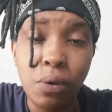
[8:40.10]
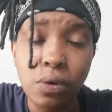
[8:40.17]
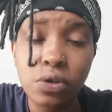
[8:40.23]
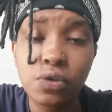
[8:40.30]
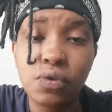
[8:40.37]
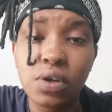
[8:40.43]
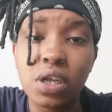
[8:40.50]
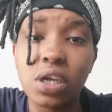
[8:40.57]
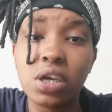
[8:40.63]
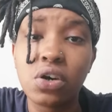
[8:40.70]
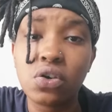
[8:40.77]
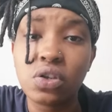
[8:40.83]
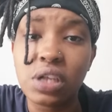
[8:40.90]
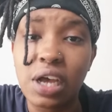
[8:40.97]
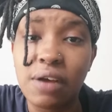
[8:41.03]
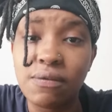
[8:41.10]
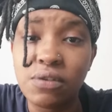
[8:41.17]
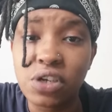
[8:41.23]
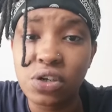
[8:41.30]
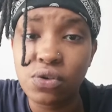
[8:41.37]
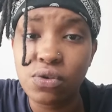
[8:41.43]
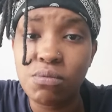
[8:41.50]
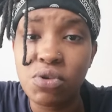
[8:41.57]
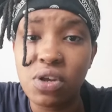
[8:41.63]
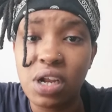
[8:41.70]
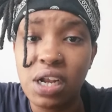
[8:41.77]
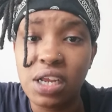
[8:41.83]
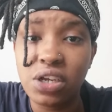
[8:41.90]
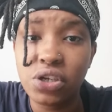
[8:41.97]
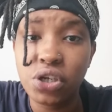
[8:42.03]
Push for the girls to have genital
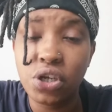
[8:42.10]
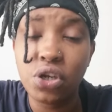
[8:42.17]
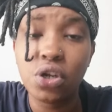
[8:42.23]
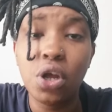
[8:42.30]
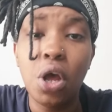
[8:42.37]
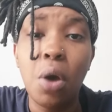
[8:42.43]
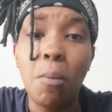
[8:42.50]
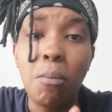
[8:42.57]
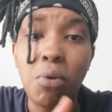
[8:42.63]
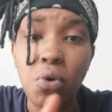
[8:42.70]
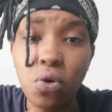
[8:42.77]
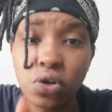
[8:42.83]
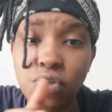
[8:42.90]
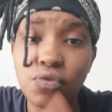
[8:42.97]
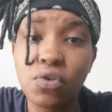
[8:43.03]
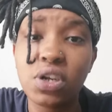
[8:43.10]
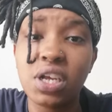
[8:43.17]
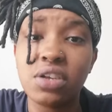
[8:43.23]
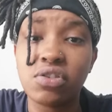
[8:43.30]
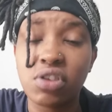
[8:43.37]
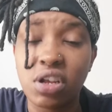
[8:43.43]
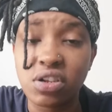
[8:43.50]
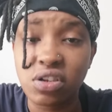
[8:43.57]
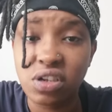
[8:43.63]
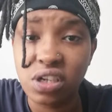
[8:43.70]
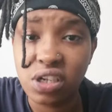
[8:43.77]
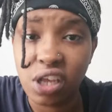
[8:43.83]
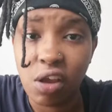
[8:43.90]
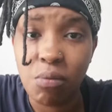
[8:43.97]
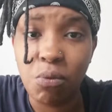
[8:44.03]
mutilation. Push for their sons to
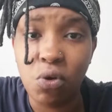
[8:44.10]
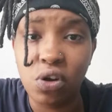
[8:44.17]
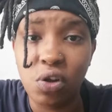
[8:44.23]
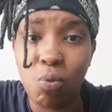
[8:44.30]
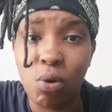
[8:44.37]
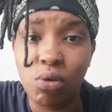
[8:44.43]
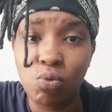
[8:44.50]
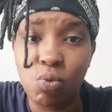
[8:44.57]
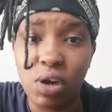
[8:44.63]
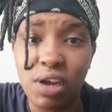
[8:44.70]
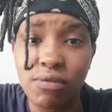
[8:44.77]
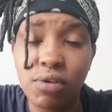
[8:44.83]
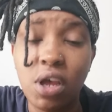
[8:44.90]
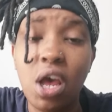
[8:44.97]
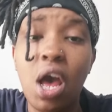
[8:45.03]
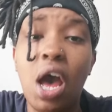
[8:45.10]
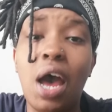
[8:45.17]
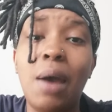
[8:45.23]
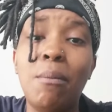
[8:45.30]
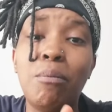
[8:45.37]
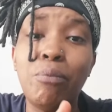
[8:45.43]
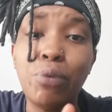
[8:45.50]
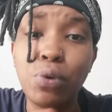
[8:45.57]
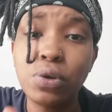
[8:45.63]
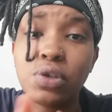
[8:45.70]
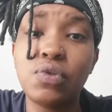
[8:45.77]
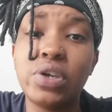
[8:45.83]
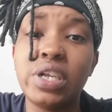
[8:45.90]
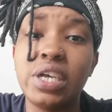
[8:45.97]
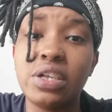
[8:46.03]
take more than one wife. And
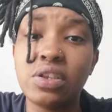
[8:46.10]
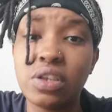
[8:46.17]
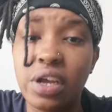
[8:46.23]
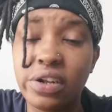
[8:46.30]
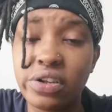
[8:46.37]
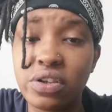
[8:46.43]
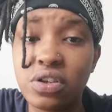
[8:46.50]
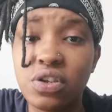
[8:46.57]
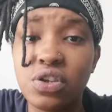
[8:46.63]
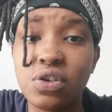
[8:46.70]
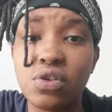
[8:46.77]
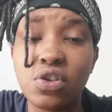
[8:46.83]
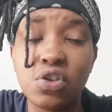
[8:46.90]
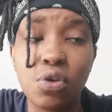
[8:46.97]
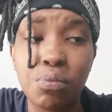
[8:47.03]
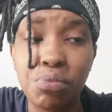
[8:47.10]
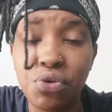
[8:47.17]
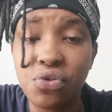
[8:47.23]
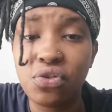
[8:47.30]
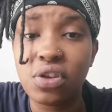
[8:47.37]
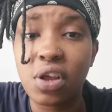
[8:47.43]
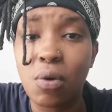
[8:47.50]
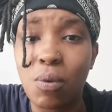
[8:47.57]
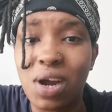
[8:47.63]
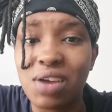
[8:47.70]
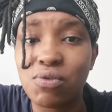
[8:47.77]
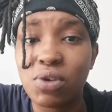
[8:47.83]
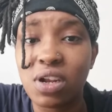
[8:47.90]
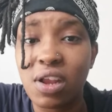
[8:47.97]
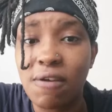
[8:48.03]
push for their sons to abuse their
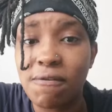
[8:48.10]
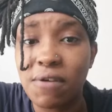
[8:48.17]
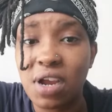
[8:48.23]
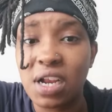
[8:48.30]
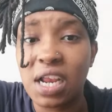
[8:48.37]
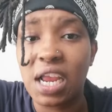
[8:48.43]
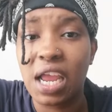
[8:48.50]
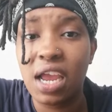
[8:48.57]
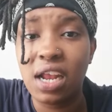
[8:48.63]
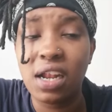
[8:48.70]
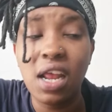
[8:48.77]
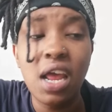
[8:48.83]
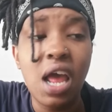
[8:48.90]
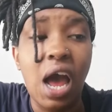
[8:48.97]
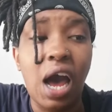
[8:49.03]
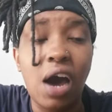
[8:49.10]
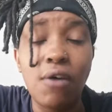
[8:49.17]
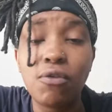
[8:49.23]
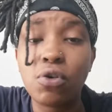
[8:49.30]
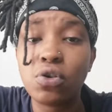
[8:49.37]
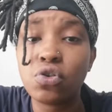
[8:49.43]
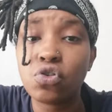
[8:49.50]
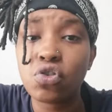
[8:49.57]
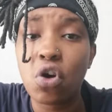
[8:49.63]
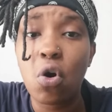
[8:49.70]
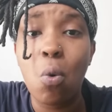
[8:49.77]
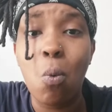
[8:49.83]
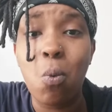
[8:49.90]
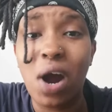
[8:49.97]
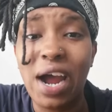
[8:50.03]
wife when they think they're getting out of
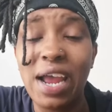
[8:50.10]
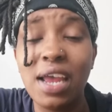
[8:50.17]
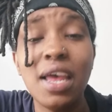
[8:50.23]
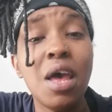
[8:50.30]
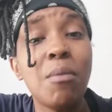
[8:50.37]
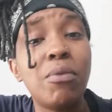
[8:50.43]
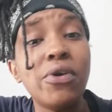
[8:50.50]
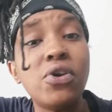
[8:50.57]
control. Why?